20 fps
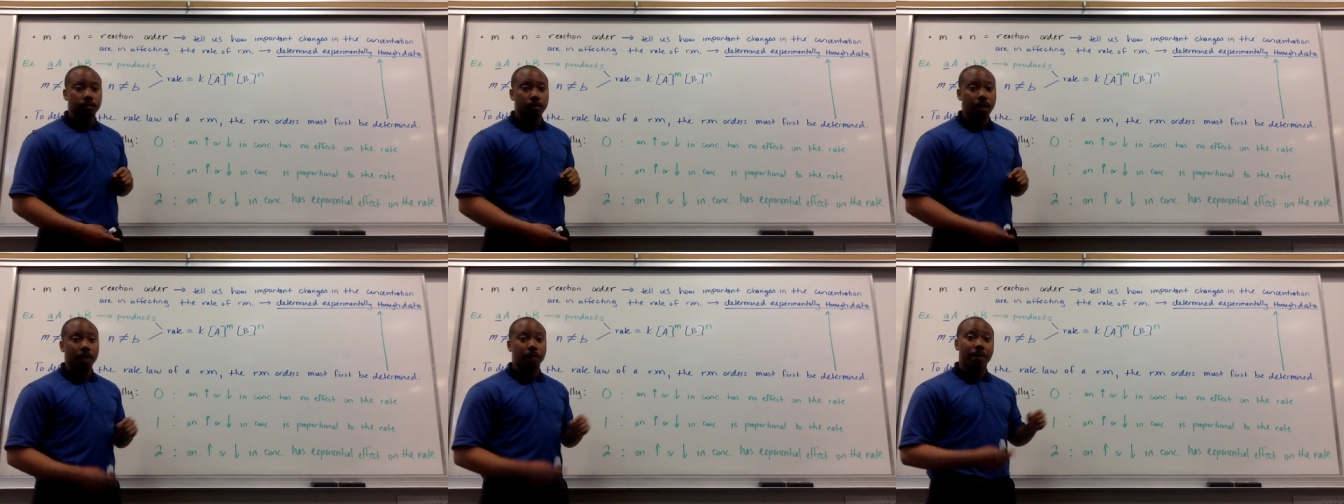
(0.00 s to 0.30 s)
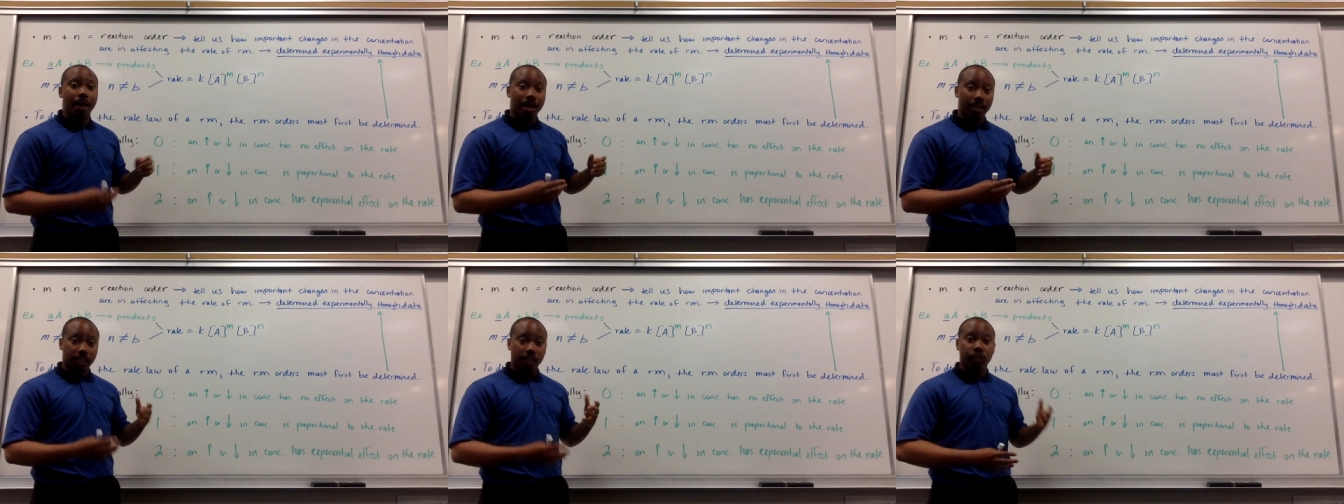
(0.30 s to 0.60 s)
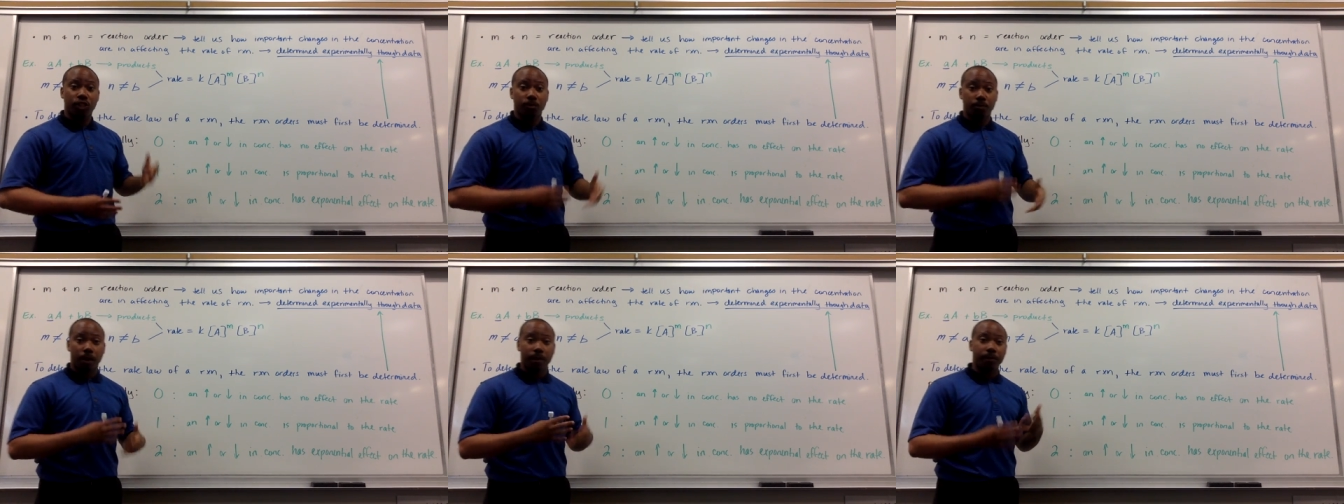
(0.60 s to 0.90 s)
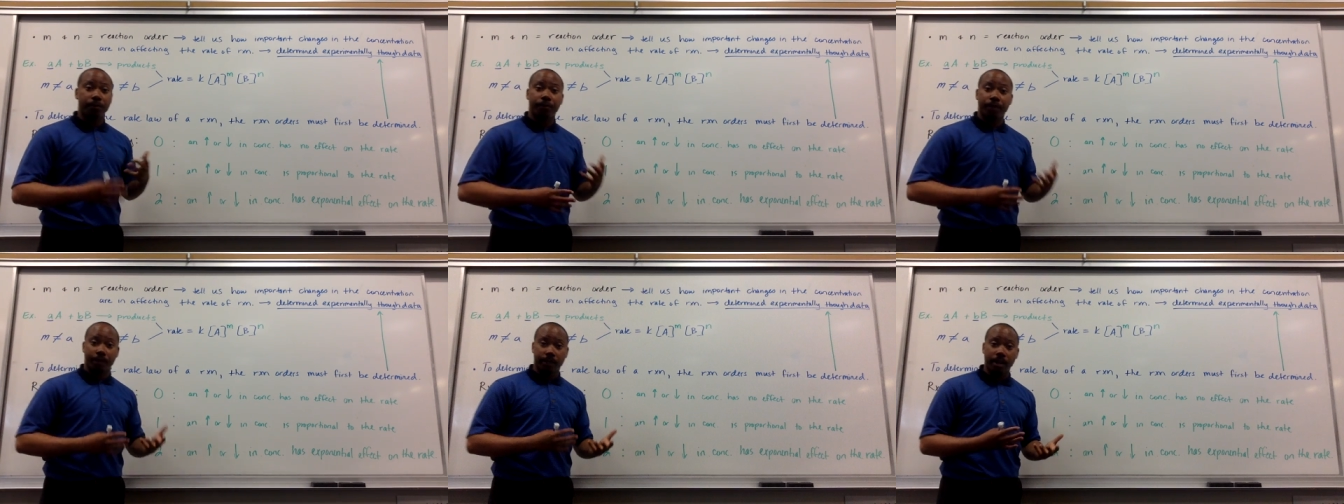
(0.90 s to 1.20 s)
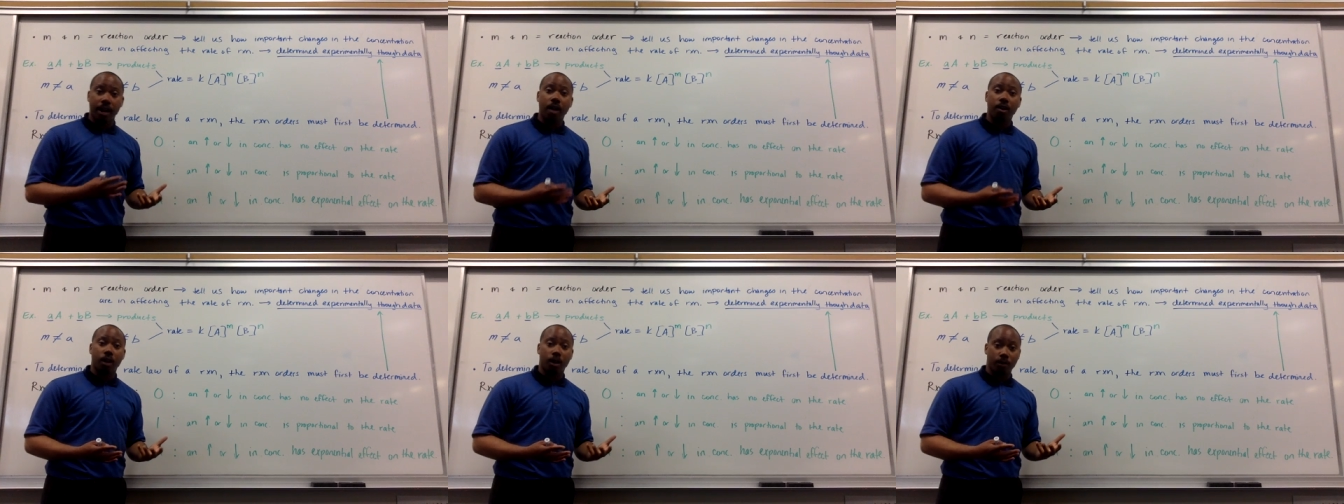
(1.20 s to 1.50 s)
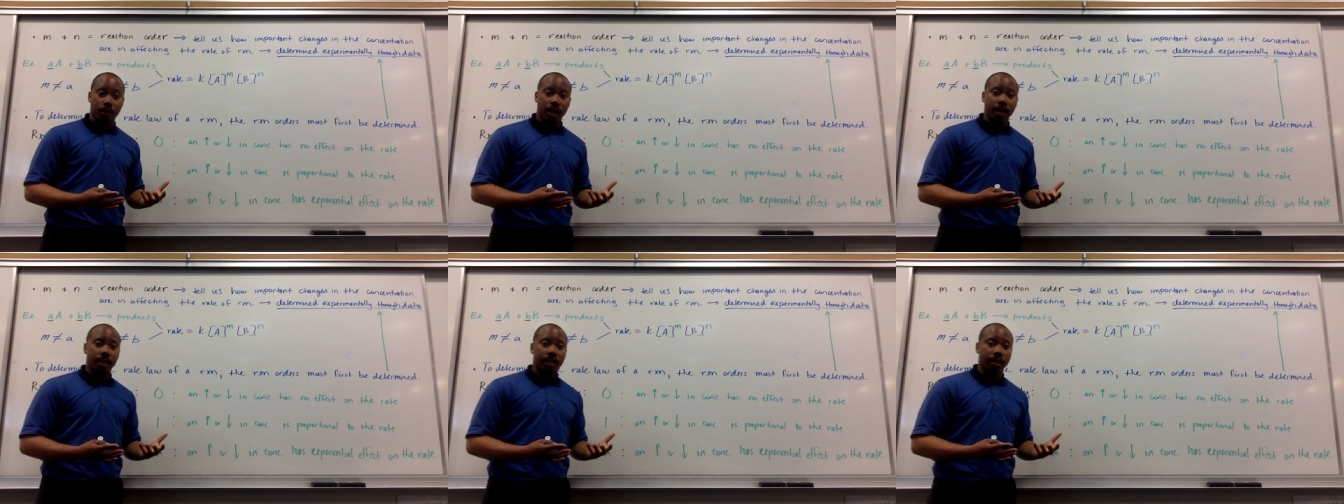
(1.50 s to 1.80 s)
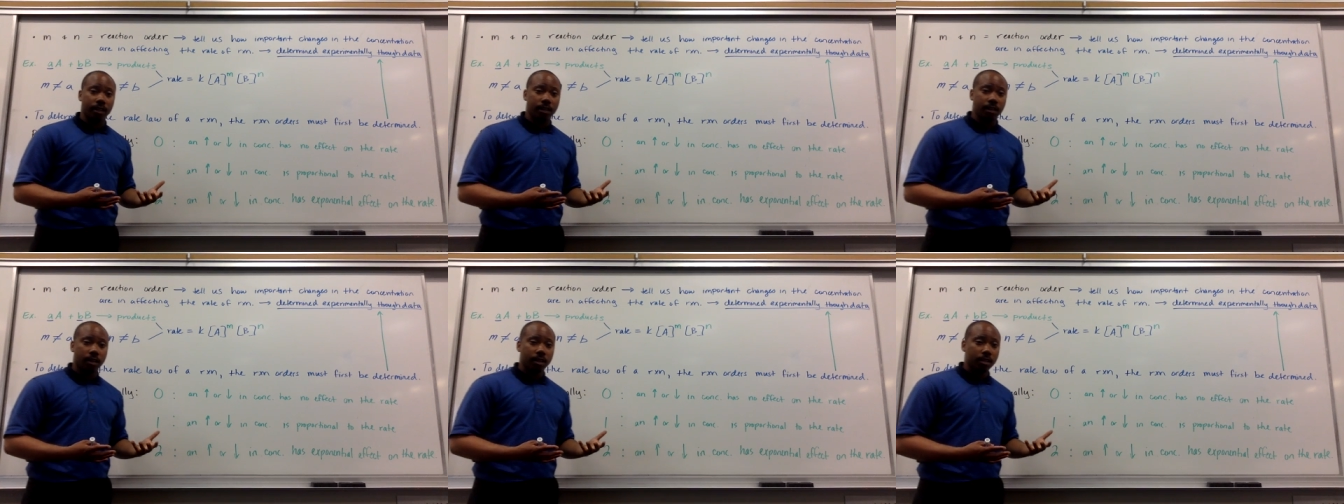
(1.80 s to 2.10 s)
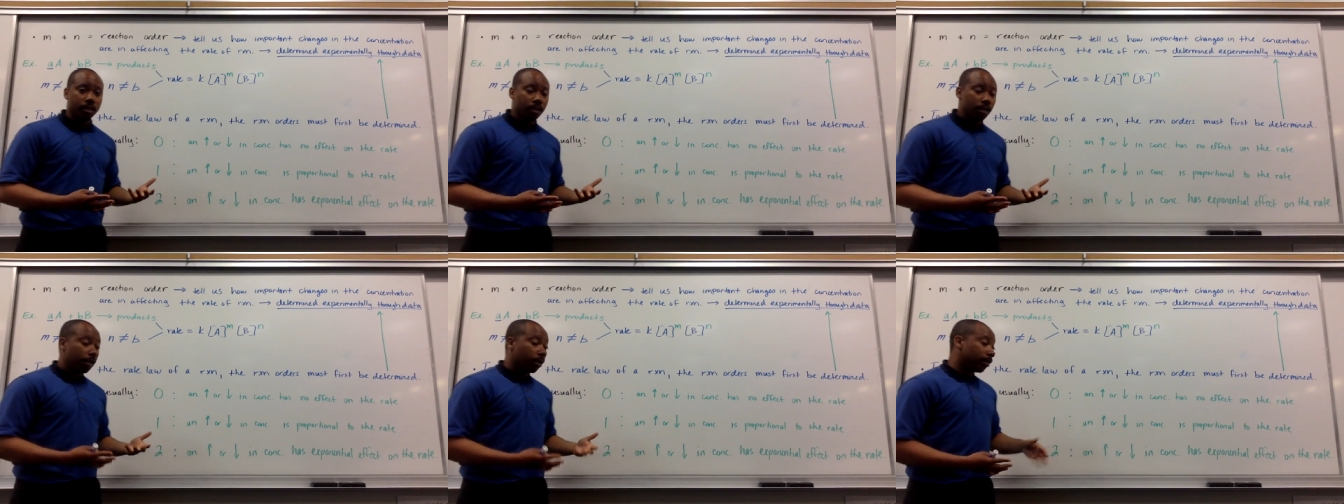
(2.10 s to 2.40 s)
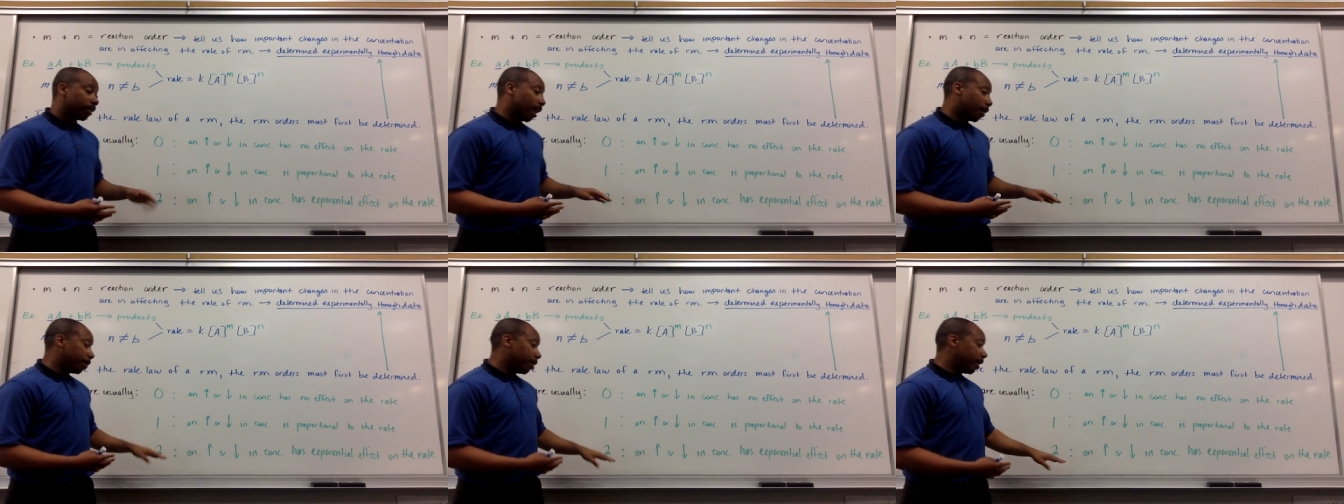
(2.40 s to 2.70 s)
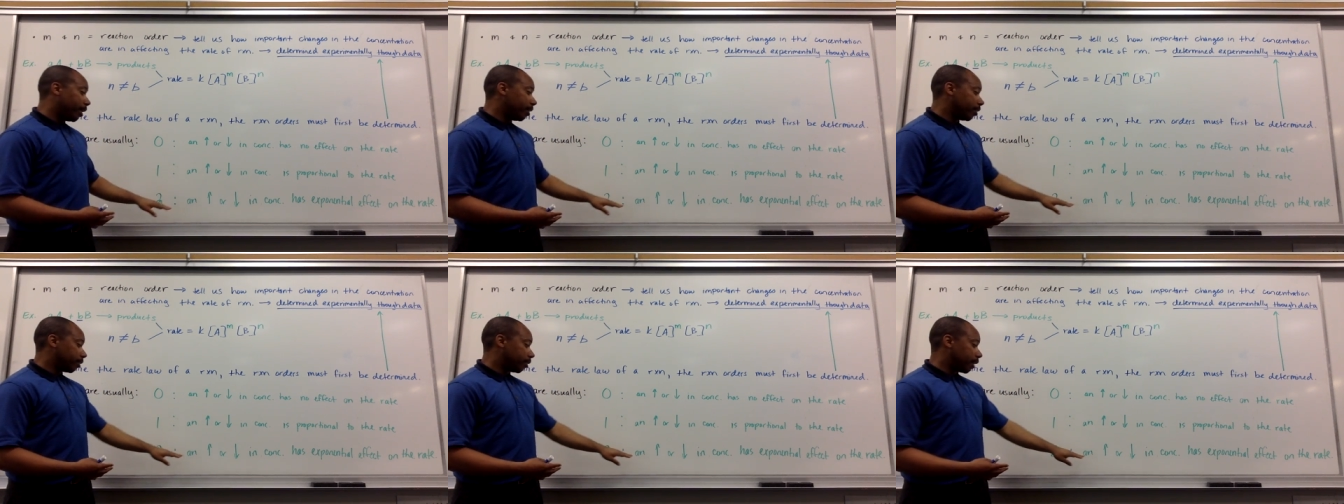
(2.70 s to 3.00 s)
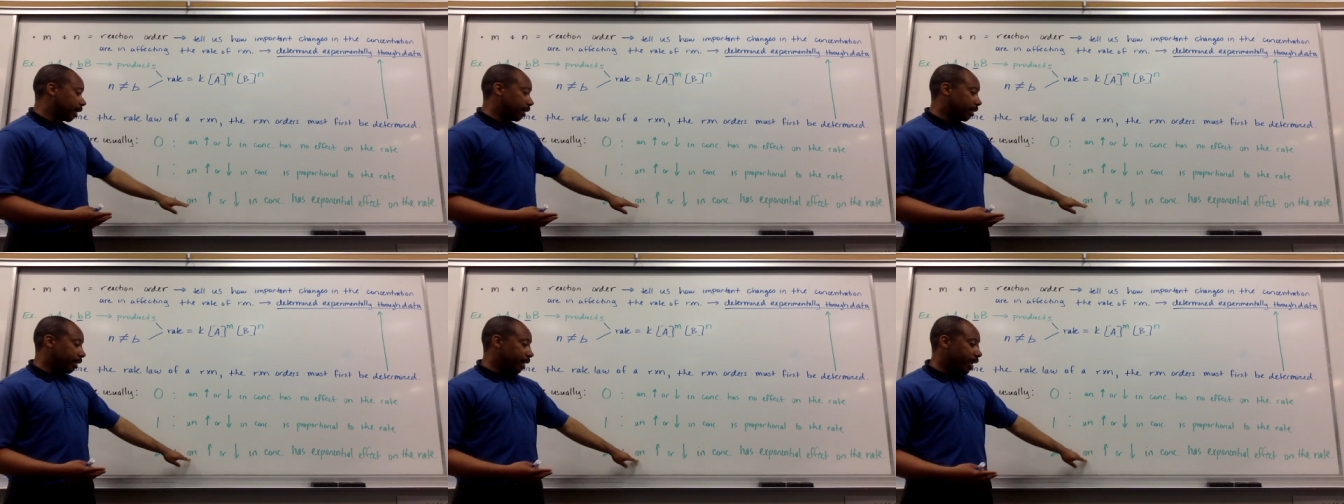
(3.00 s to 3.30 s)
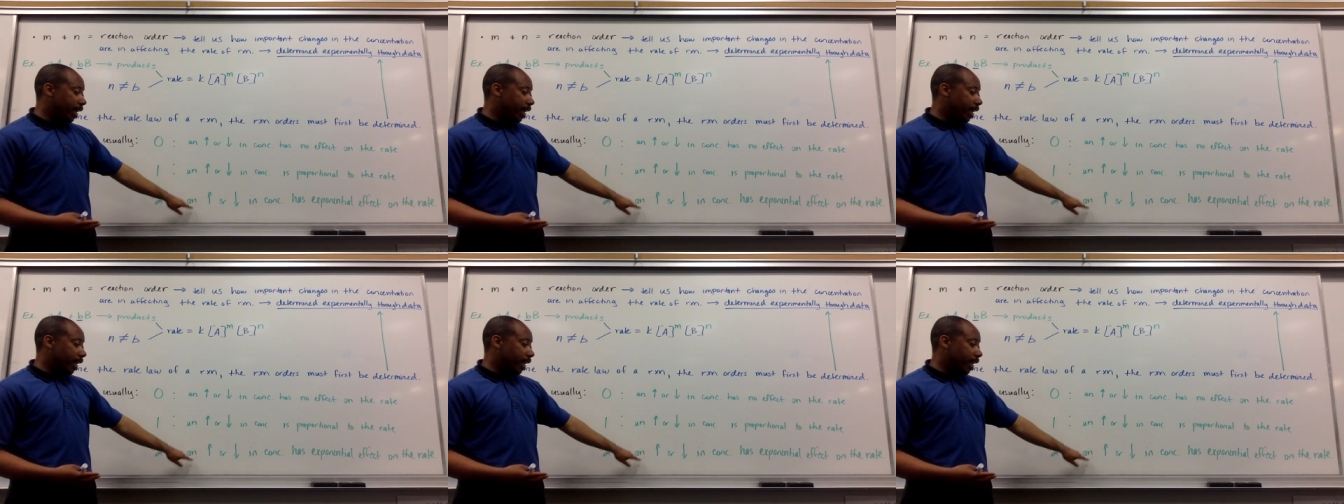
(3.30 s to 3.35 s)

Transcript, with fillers: mathematically you can probably figure it out already. That means that an